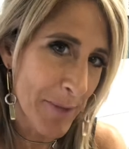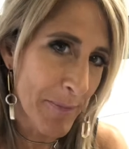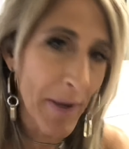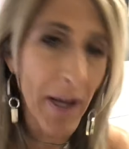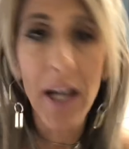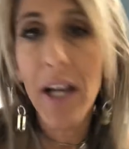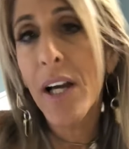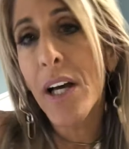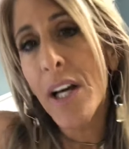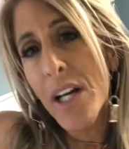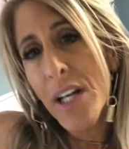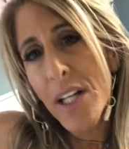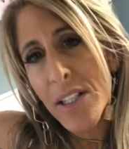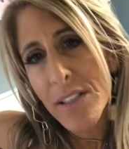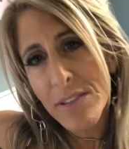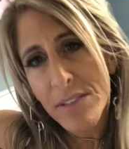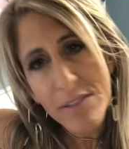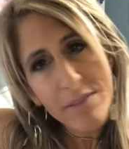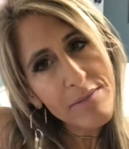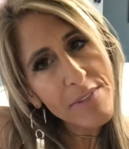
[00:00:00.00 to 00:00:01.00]
But,
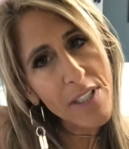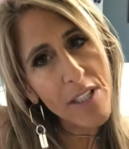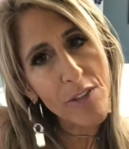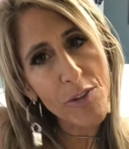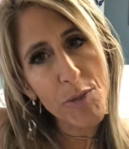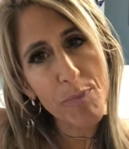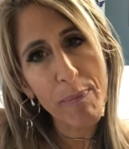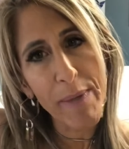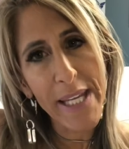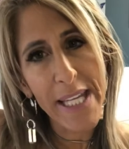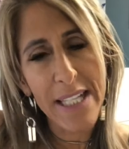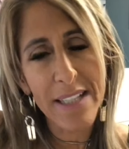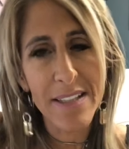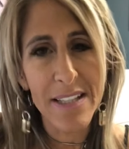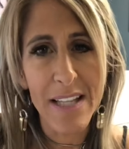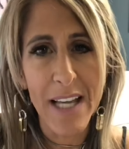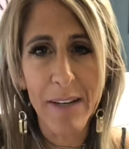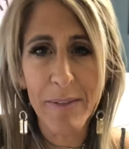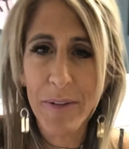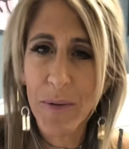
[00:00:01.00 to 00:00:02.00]
you know, speaking to
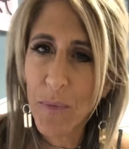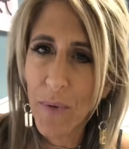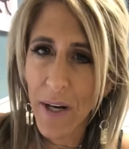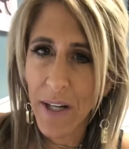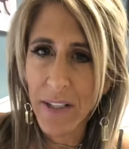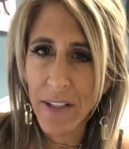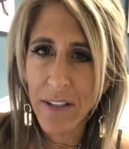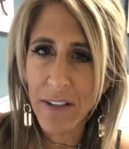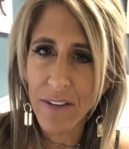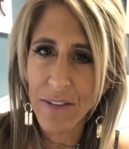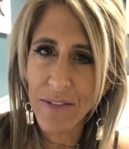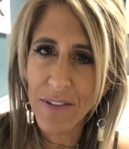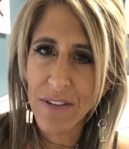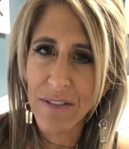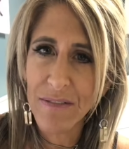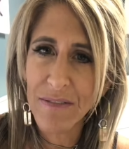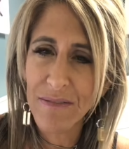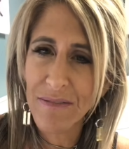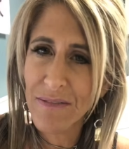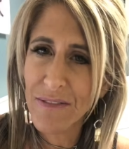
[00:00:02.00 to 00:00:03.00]
them, well, wow, you don't
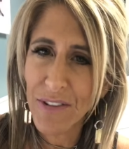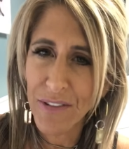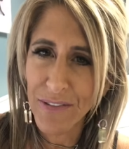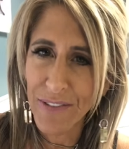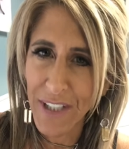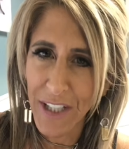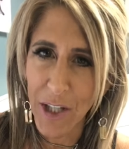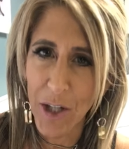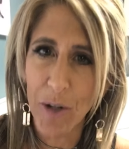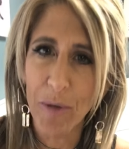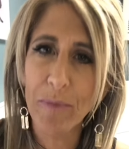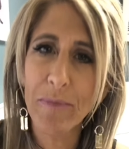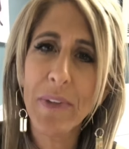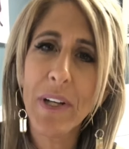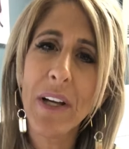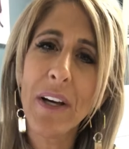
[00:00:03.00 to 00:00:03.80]
certainly don't